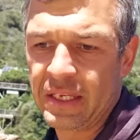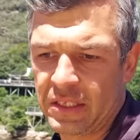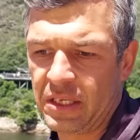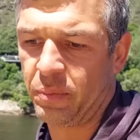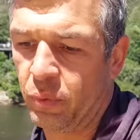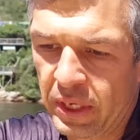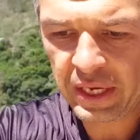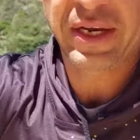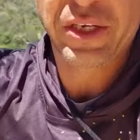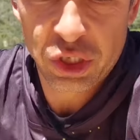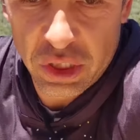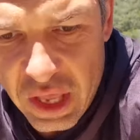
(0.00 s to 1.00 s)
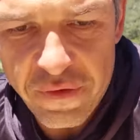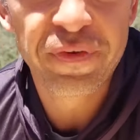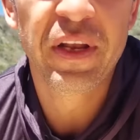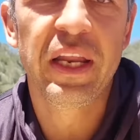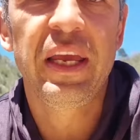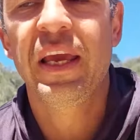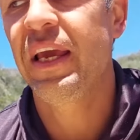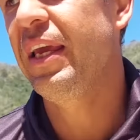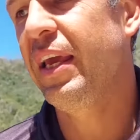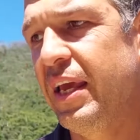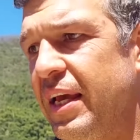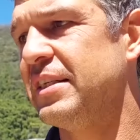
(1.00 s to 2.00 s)
deep. We can definitely
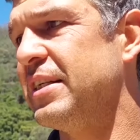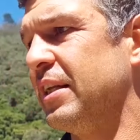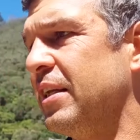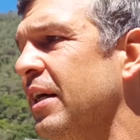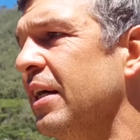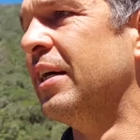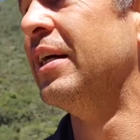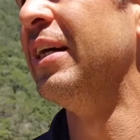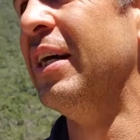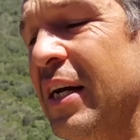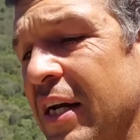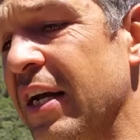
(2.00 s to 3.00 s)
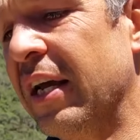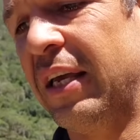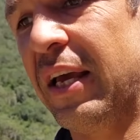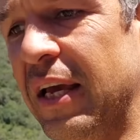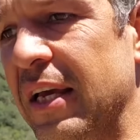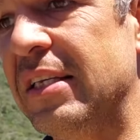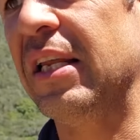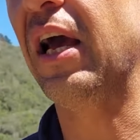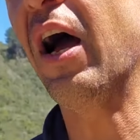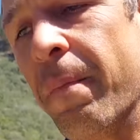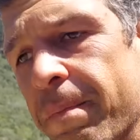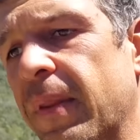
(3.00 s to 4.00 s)
exit here easily.
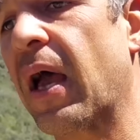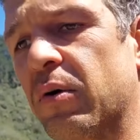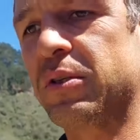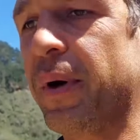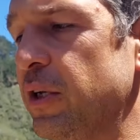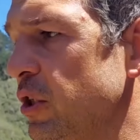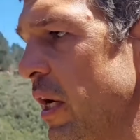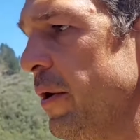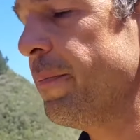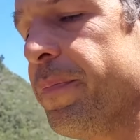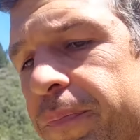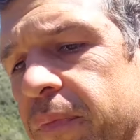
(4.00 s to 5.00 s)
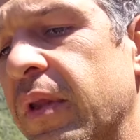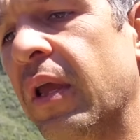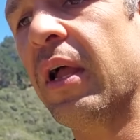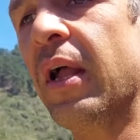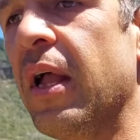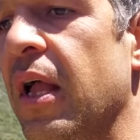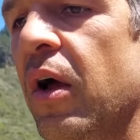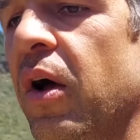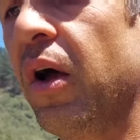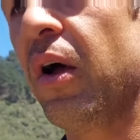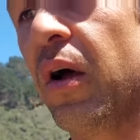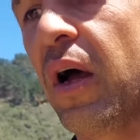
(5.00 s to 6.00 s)
Oh, I was about to tell you,
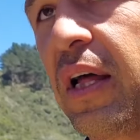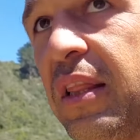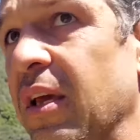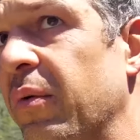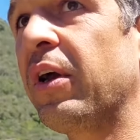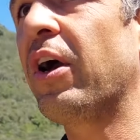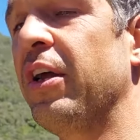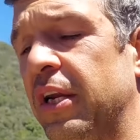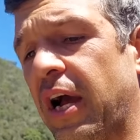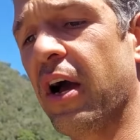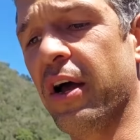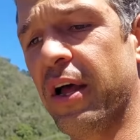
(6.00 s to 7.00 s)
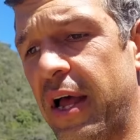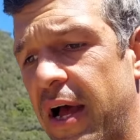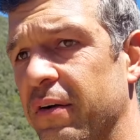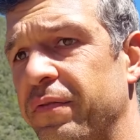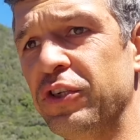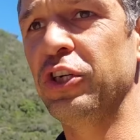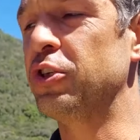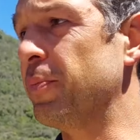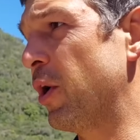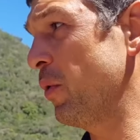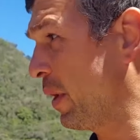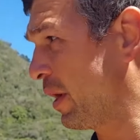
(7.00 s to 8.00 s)
I think we're going to go out fishing
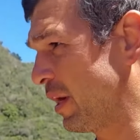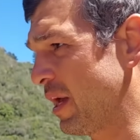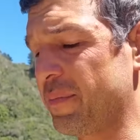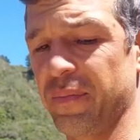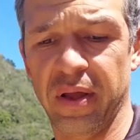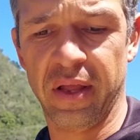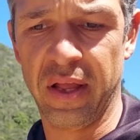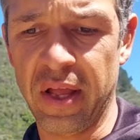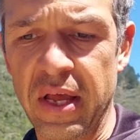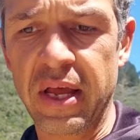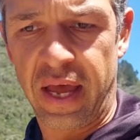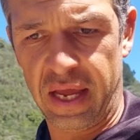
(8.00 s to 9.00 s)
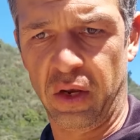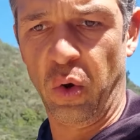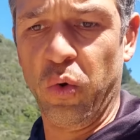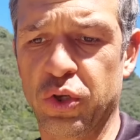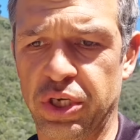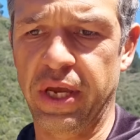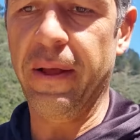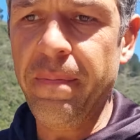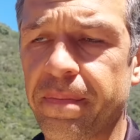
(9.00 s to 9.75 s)
tomorrow. We're going to come and launch here.